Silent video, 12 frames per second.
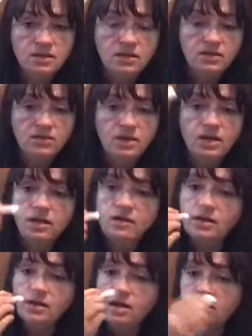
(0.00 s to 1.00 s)
right here
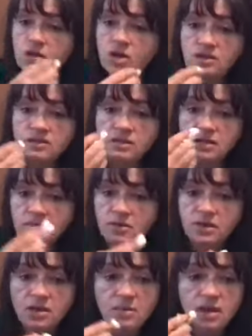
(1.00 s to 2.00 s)
that I'm constantly
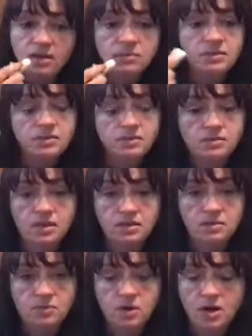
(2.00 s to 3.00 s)
putting on my lips, that's
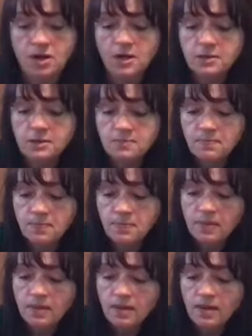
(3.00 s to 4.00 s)
a product.
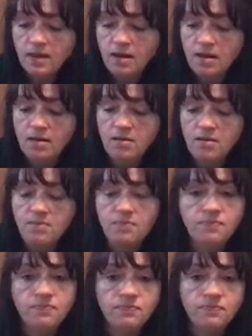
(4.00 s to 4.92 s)
Pens